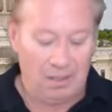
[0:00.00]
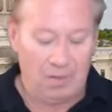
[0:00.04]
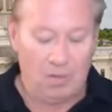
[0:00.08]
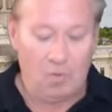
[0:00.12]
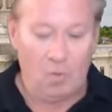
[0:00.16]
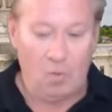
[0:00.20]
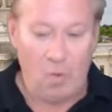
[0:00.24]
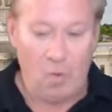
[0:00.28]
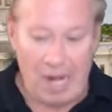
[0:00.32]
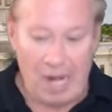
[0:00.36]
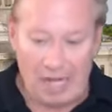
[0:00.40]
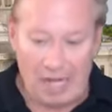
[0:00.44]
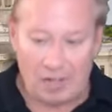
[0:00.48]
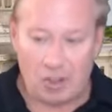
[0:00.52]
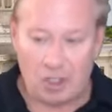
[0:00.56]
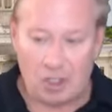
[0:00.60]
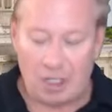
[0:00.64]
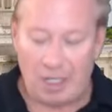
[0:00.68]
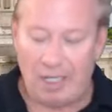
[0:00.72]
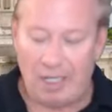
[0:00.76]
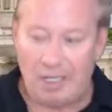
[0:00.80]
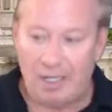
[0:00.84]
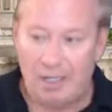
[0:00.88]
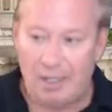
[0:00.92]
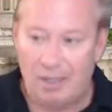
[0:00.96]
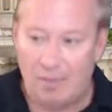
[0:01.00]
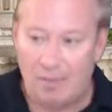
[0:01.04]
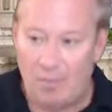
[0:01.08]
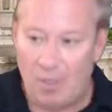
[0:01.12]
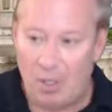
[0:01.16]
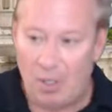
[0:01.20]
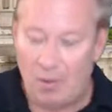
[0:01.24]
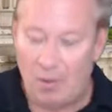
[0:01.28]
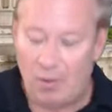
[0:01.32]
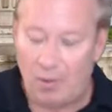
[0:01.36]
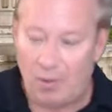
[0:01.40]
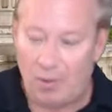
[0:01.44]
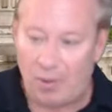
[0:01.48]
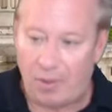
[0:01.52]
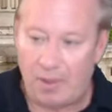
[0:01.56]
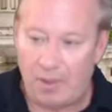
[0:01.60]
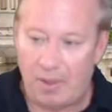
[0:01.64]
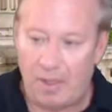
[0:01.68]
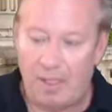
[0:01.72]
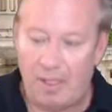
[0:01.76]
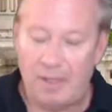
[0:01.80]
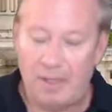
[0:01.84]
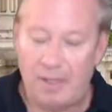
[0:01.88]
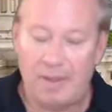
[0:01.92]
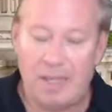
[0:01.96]
watching both.
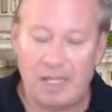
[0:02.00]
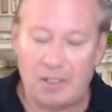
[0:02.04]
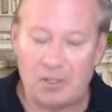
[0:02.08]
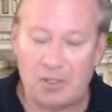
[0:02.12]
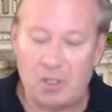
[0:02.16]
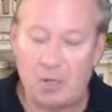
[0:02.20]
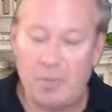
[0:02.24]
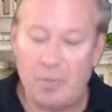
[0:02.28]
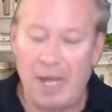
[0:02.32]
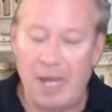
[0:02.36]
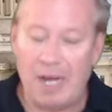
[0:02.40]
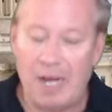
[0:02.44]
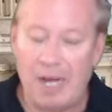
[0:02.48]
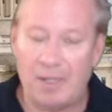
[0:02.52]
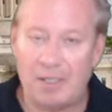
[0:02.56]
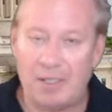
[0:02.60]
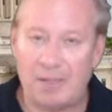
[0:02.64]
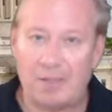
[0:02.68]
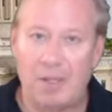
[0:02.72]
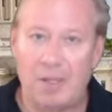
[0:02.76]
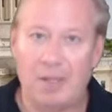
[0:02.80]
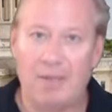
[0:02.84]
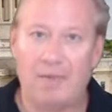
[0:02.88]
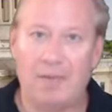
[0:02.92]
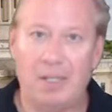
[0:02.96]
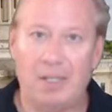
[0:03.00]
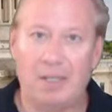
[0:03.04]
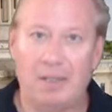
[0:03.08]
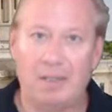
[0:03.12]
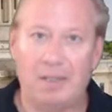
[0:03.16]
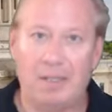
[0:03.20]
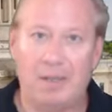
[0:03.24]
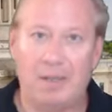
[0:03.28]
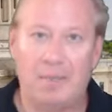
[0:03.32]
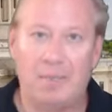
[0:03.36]
That's too bad about Smithfield.